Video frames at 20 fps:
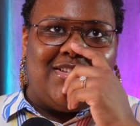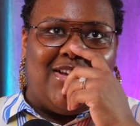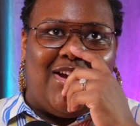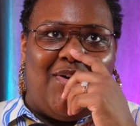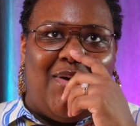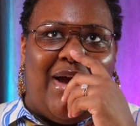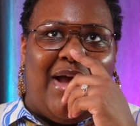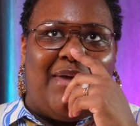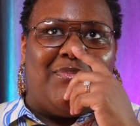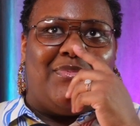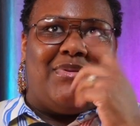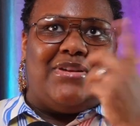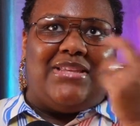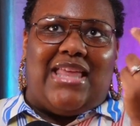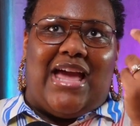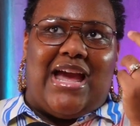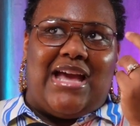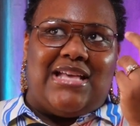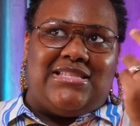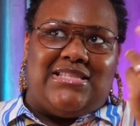ago, I
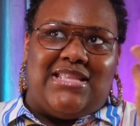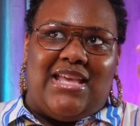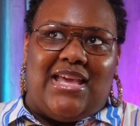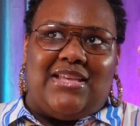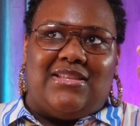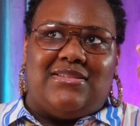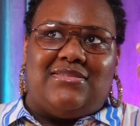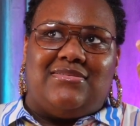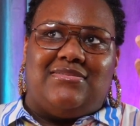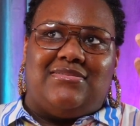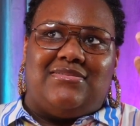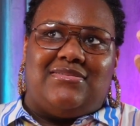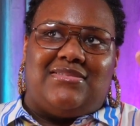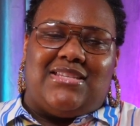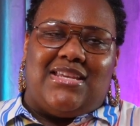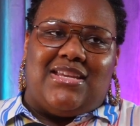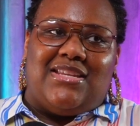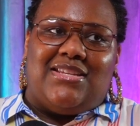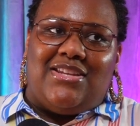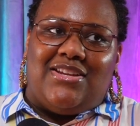realized that
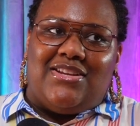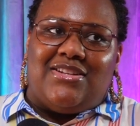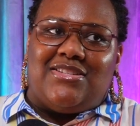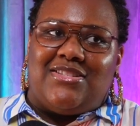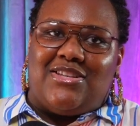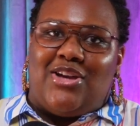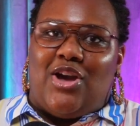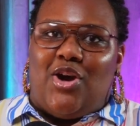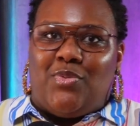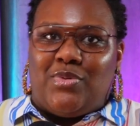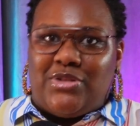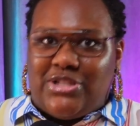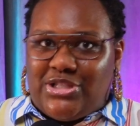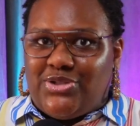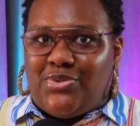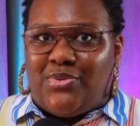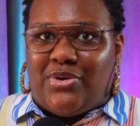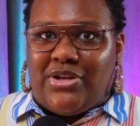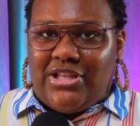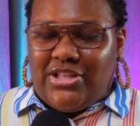10 years ago was
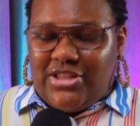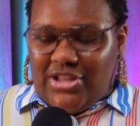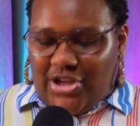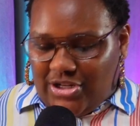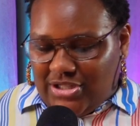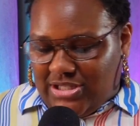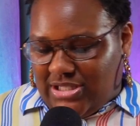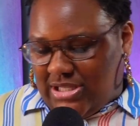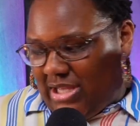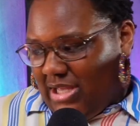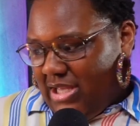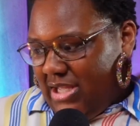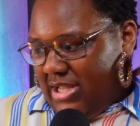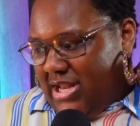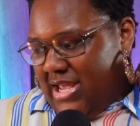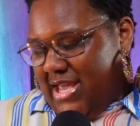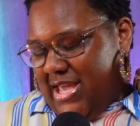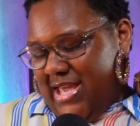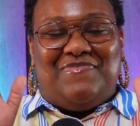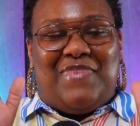2013
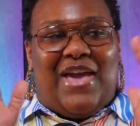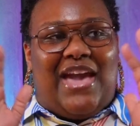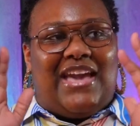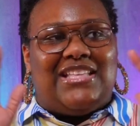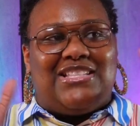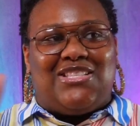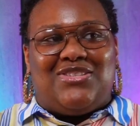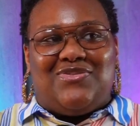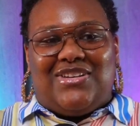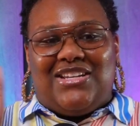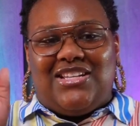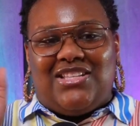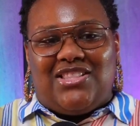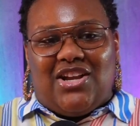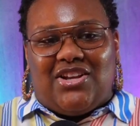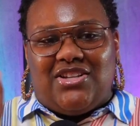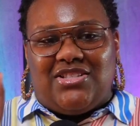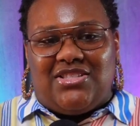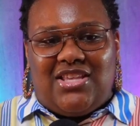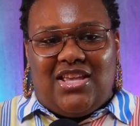back in
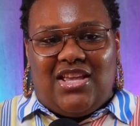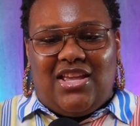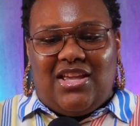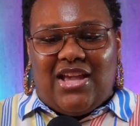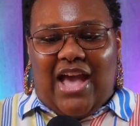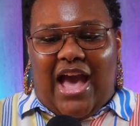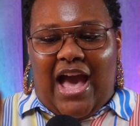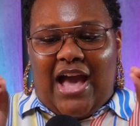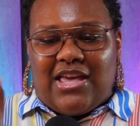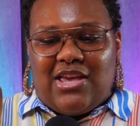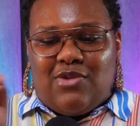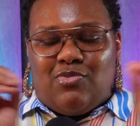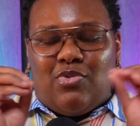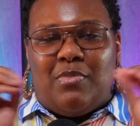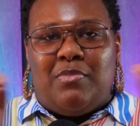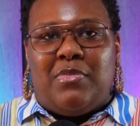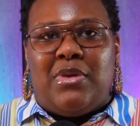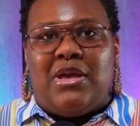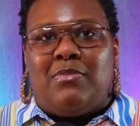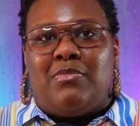2013, I can
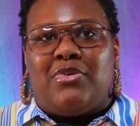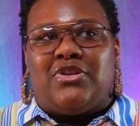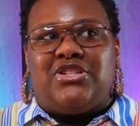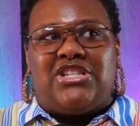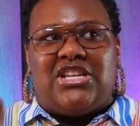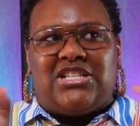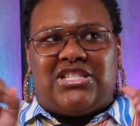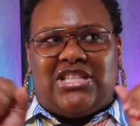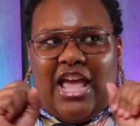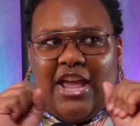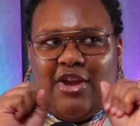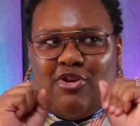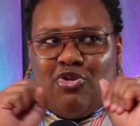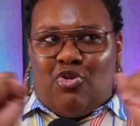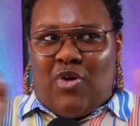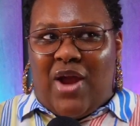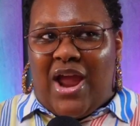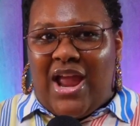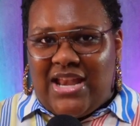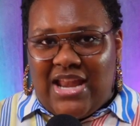remember just like
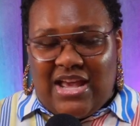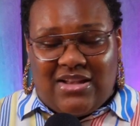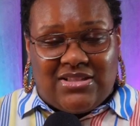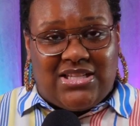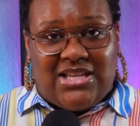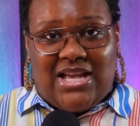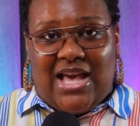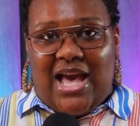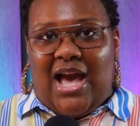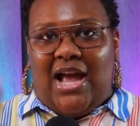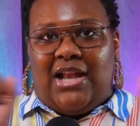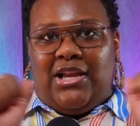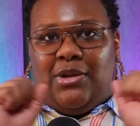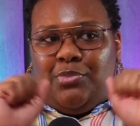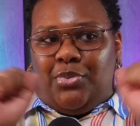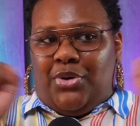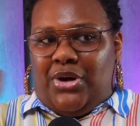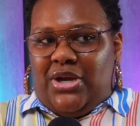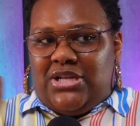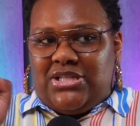crying out to God
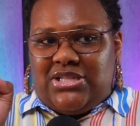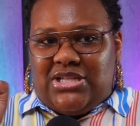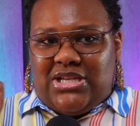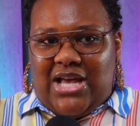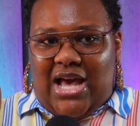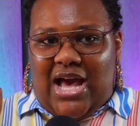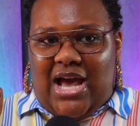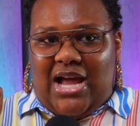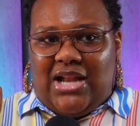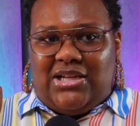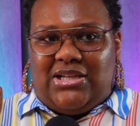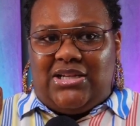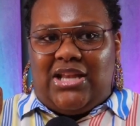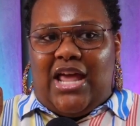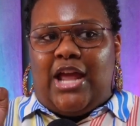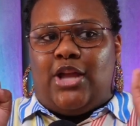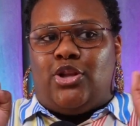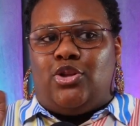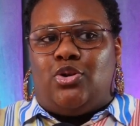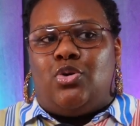and praying to God and
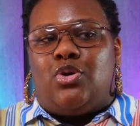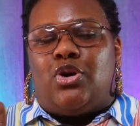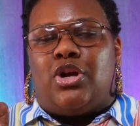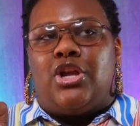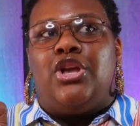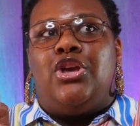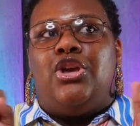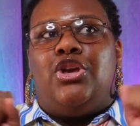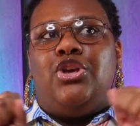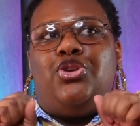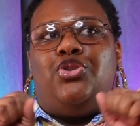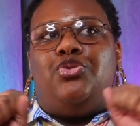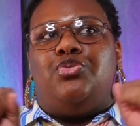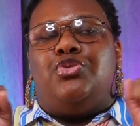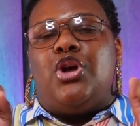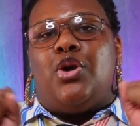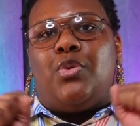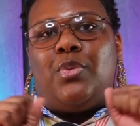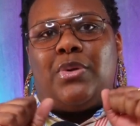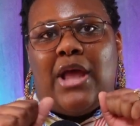like, Lord, you
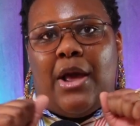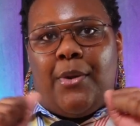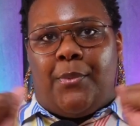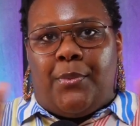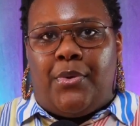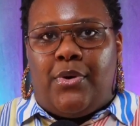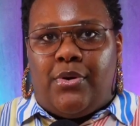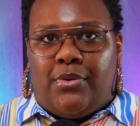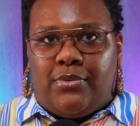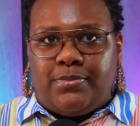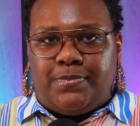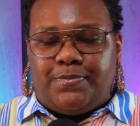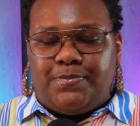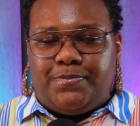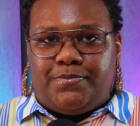know what I want.